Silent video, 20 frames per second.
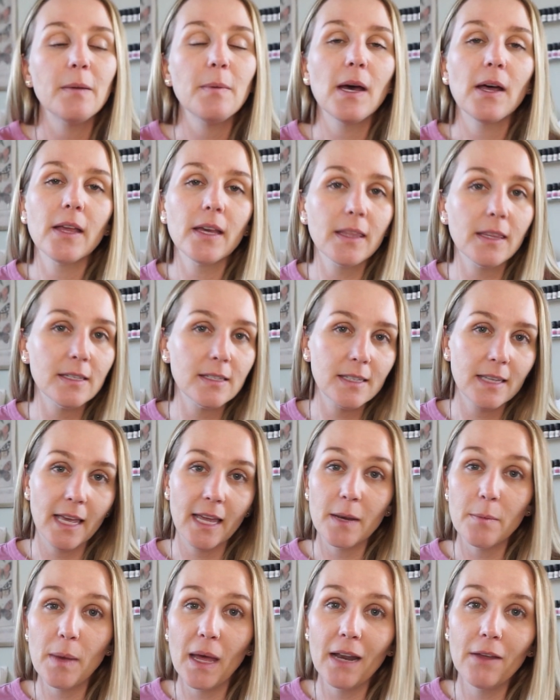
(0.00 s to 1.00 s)
about like the
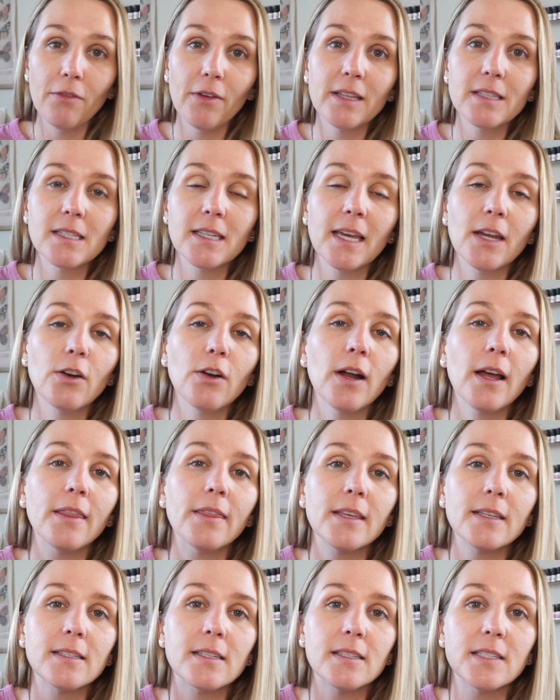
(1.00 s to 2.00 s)
skin benefits later on,
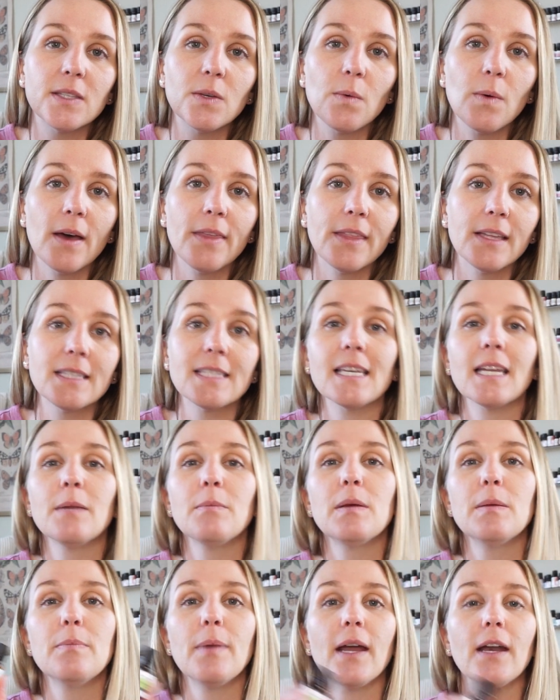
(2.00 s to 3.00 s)
this is the one that's going to
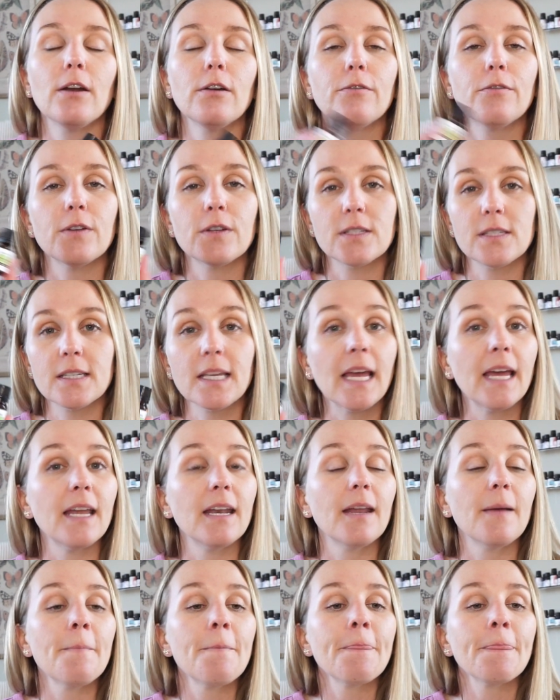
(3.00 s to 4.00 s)
be better for
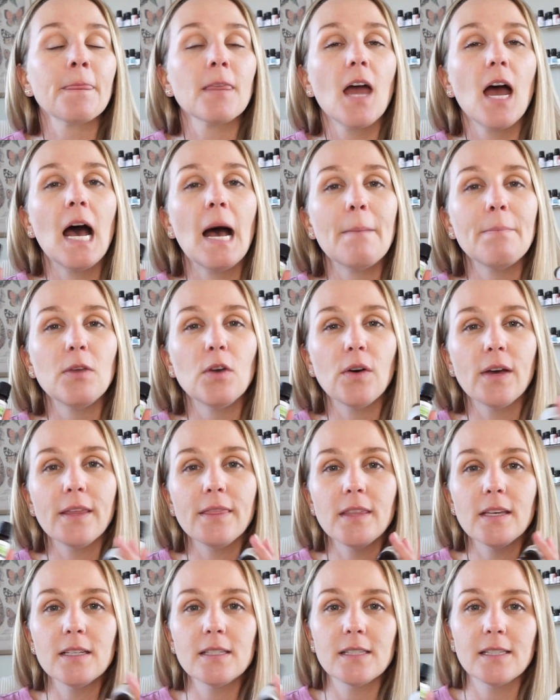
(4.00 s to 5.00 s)
skin. You'll
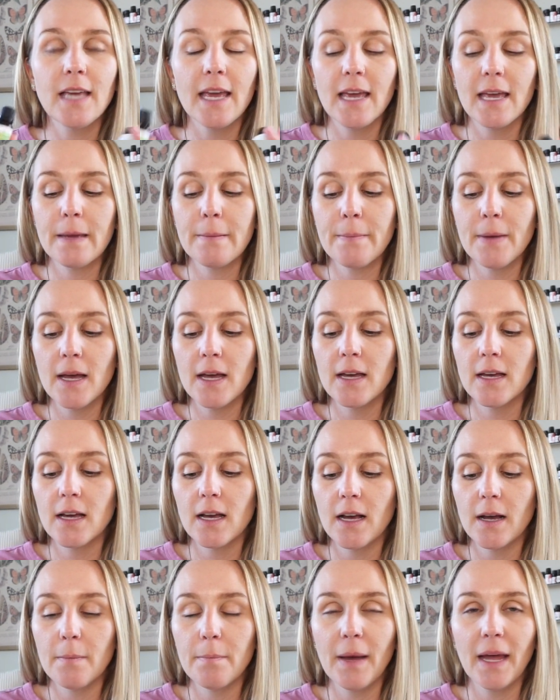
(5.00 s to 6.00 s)
get the same
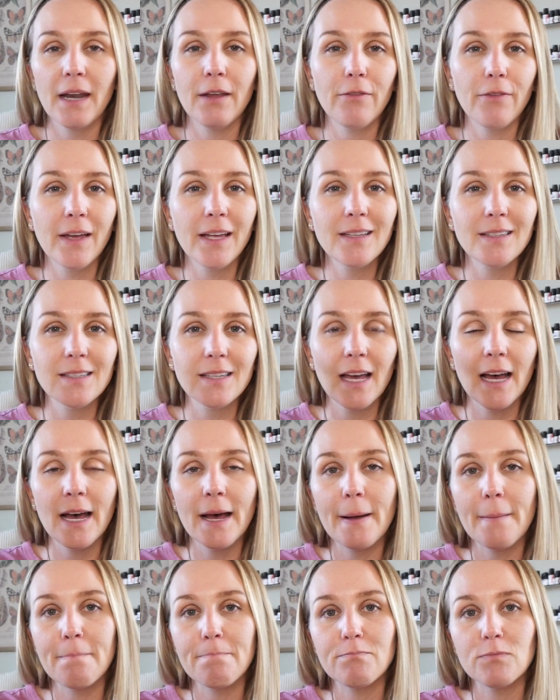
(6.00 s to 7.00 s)
benefits,
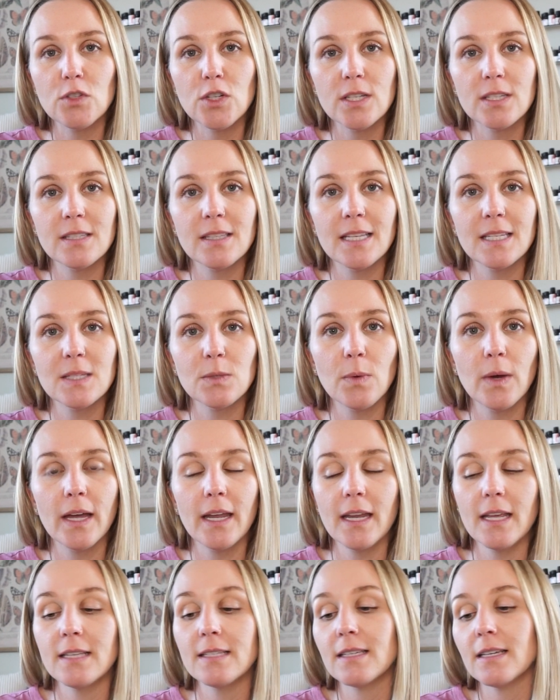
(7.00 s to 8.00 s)
just this
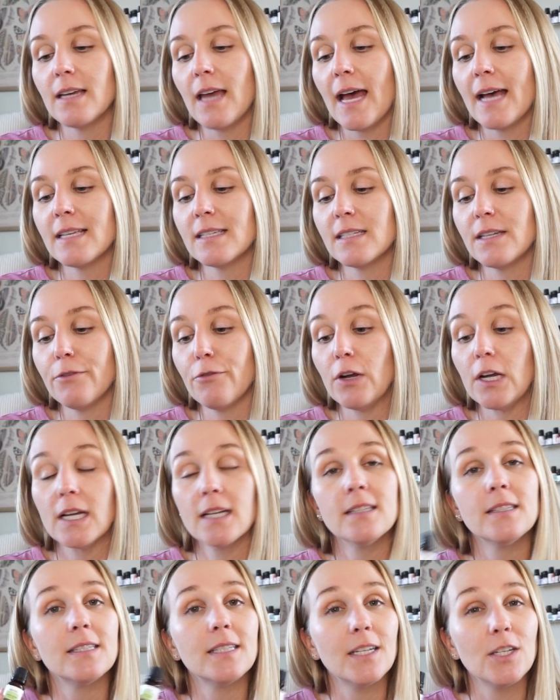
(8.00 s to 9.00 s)
one has different
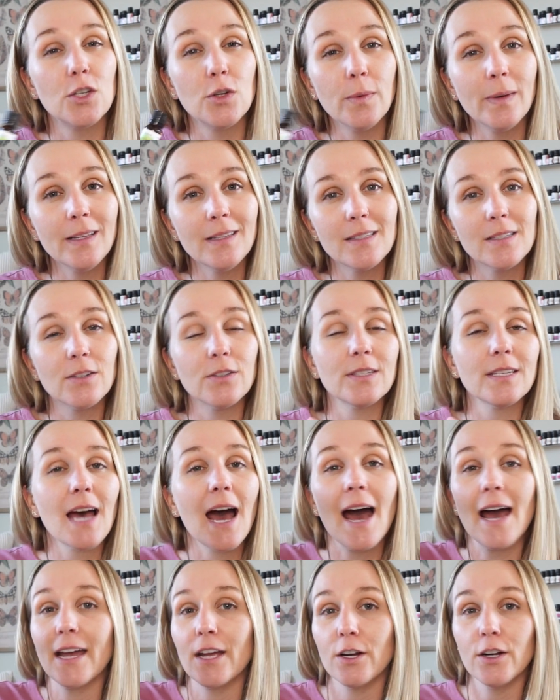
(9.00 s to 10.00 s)
constituents. It's
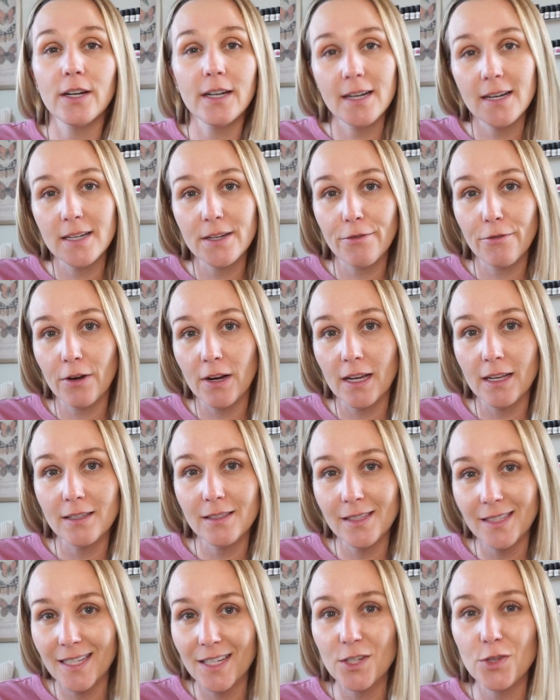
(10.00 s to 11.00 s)
higher in different
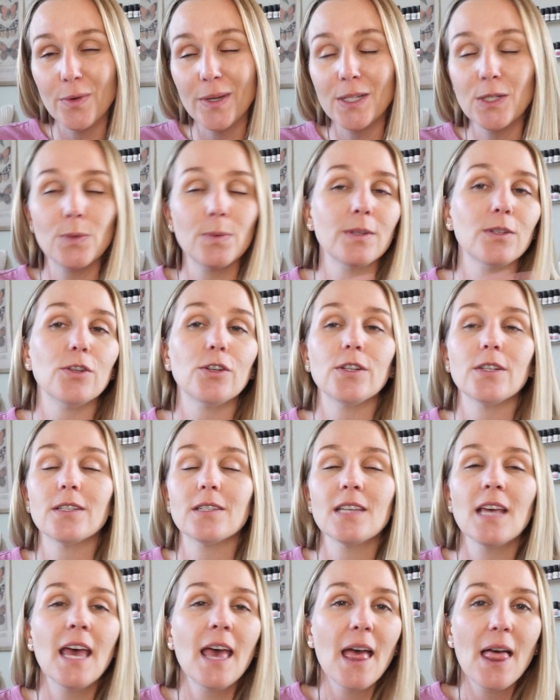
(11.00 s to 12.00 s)
constituents, which are
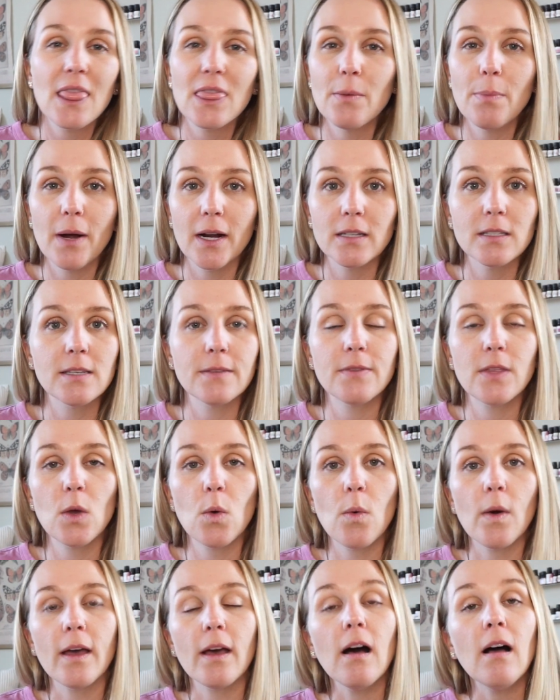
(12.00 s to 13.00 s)
just the parts of the
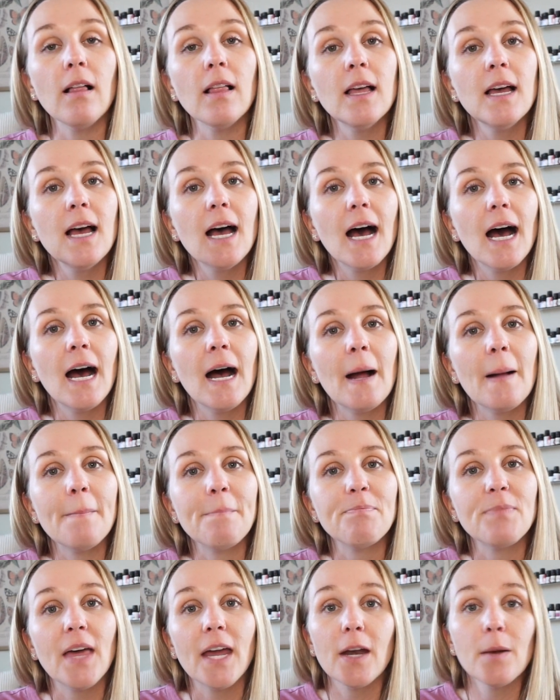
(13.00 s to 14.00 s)
oil
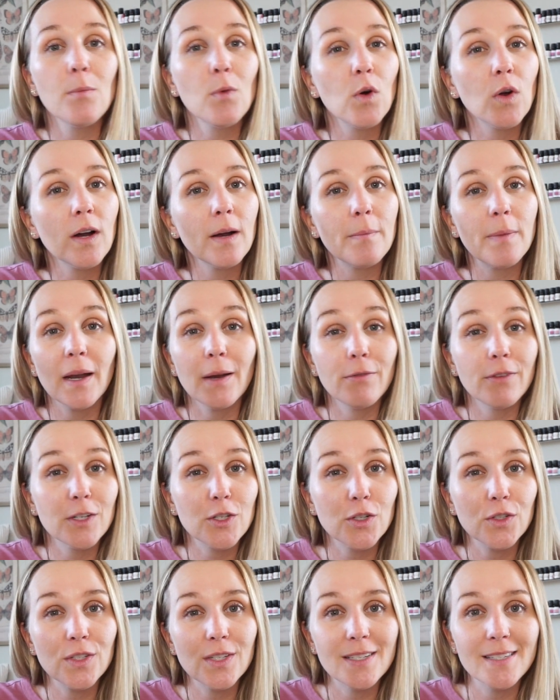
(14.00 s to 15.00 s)
that are more
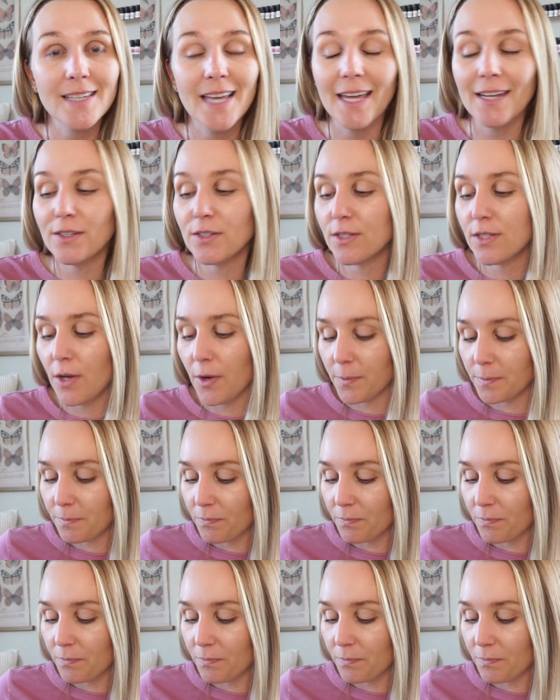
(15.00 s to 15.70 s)
beneficial to skin. So